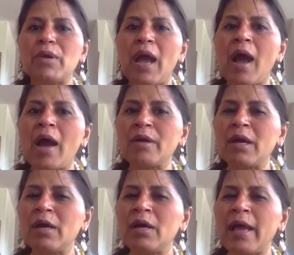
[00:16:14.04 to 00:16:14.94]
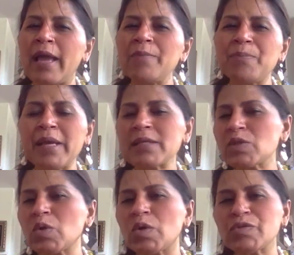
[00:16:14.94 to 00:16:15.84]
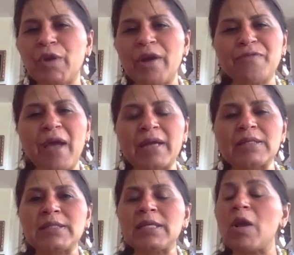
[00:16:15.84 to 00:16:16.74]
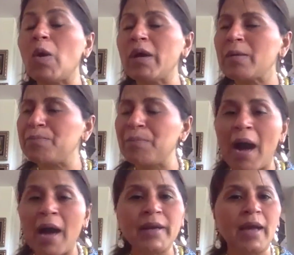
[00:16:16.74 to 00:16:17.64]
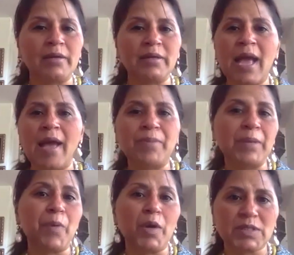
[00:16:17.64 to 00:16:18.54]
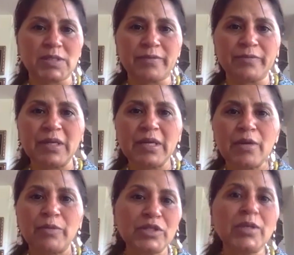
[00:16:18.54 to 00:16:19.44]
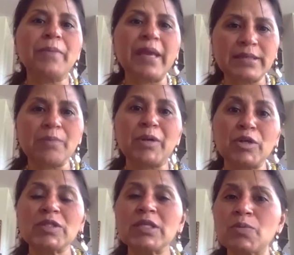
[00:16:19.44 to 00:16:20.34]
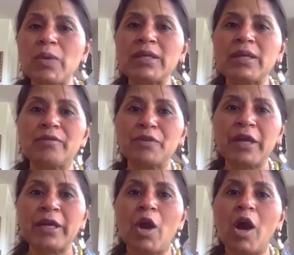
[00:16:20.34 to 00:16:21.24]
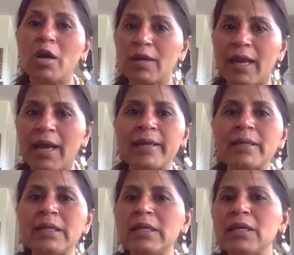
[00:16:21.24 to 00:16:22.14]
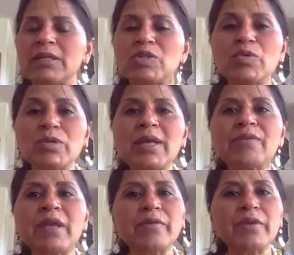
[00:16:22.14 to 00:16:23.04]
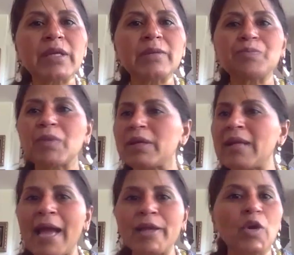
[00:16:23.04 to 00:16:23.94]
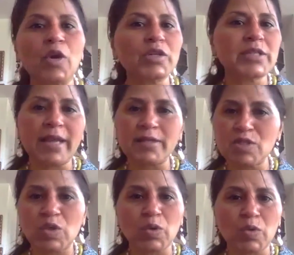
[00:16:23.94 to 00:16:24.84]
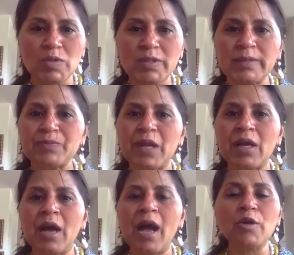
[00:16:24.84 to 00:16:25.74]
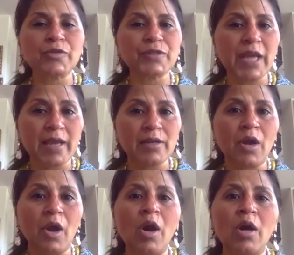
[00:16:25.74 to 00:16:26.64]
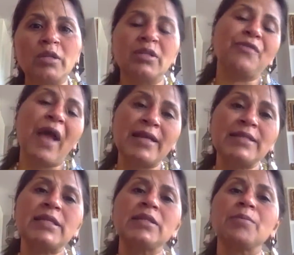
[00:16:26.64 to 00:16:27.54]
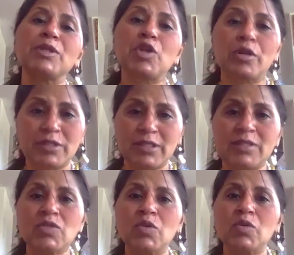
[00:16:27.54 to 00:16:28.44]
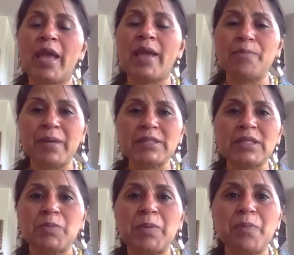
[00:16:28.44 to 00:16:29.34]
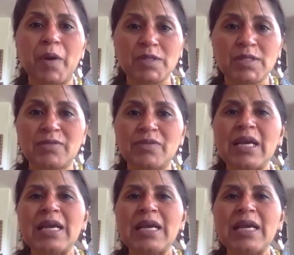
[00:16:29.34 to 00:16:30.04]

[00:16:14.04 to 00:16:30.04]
our uh, NPS scores for our faculty, bar none, have been positive, which is amazing because since we are delivering online, students have given nine or 10 scores uh, out of 10 on the faculty in the majority. So the NPS has been positive.